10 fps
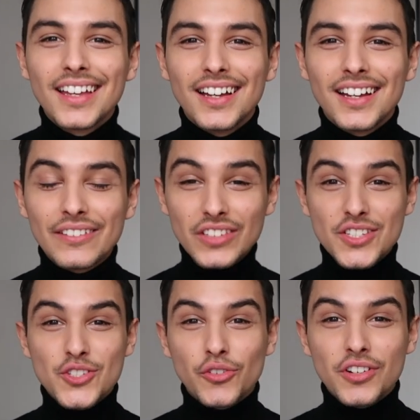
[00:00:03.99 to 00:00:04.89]
Uh, if
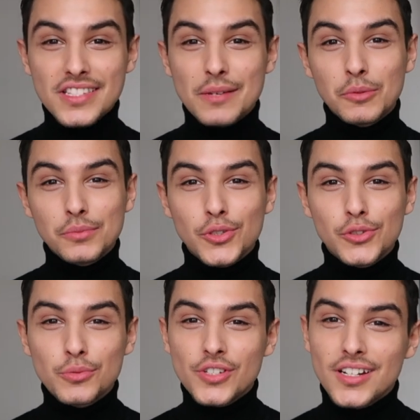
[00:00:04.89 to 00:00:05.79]
this is your first time on my
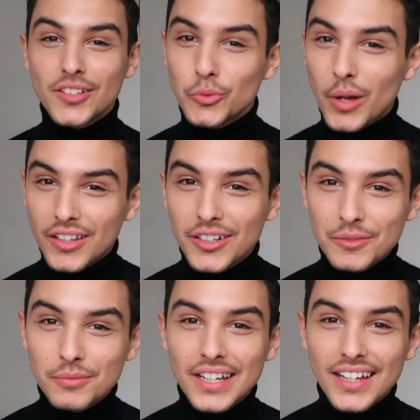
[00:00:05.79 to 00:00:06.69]
YouTube channel,
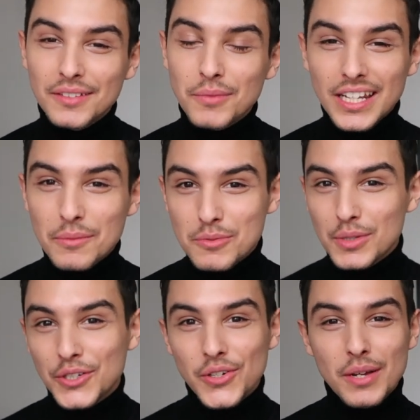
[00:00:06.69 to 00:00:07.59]
welcome and my name is
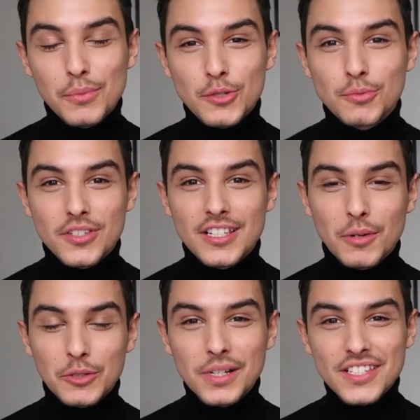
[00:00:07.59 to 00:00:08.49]
Mirko. I post mostly
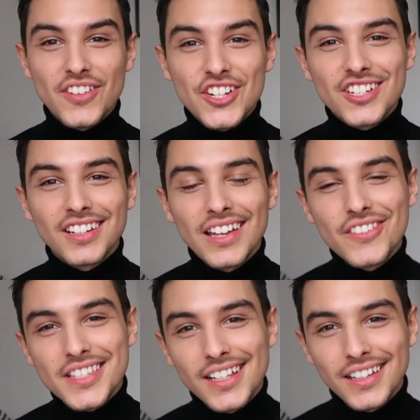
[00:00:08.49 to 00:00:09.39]
about men's fashion,
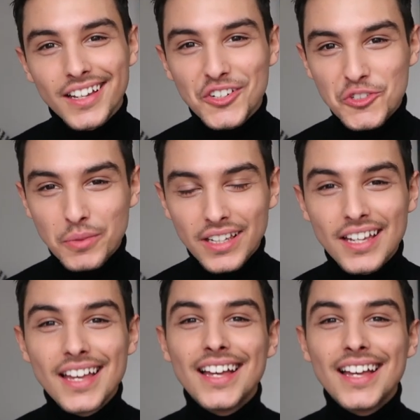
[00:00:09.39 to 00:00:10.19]
lifestyle and grooming.